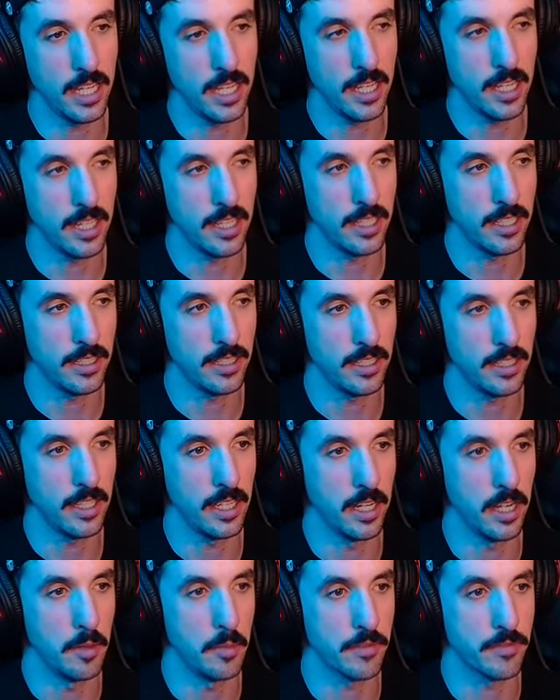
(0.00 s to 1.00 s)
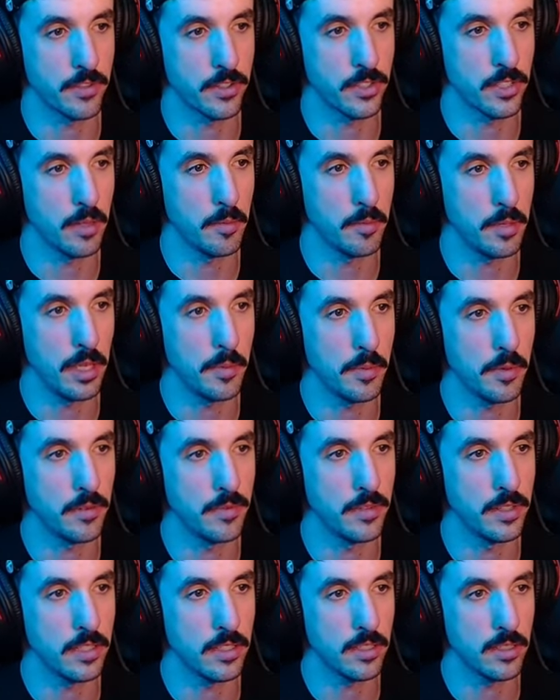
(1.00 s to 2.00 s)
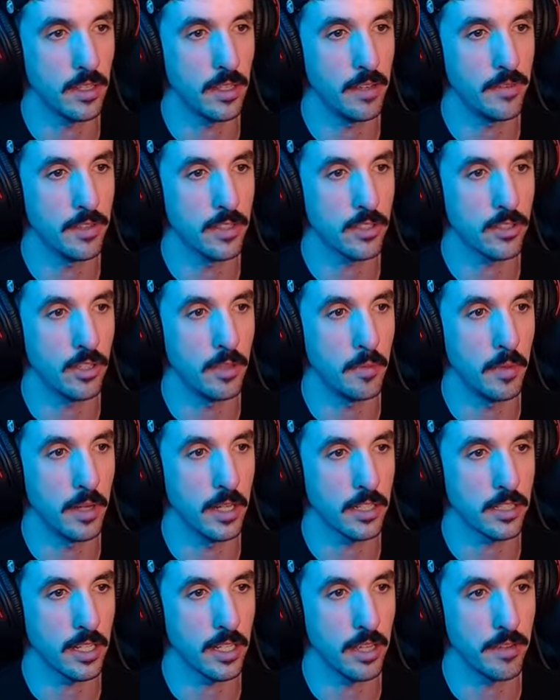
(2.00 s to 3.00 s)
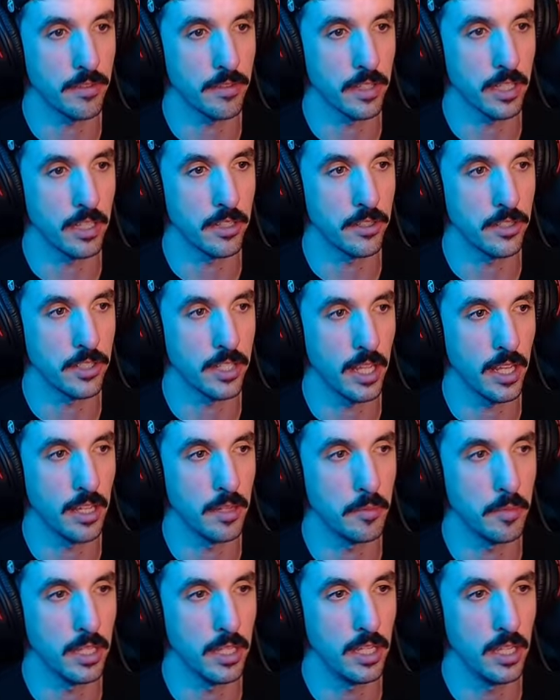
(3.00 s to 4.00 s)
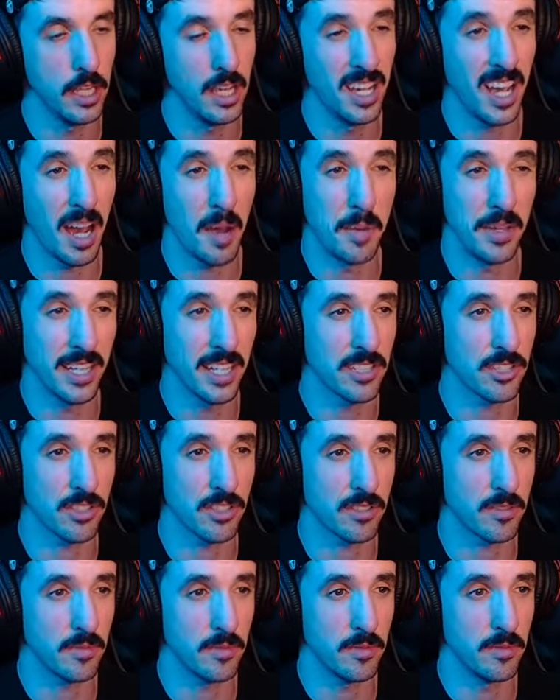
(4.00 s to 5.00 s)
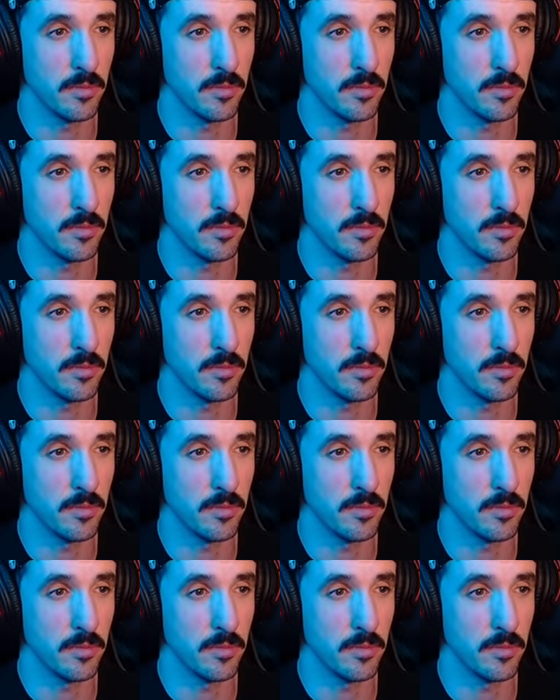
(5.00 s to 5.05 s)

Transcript: eh, you know but for some people if it's if it's too much i definitely understand but i mean that's just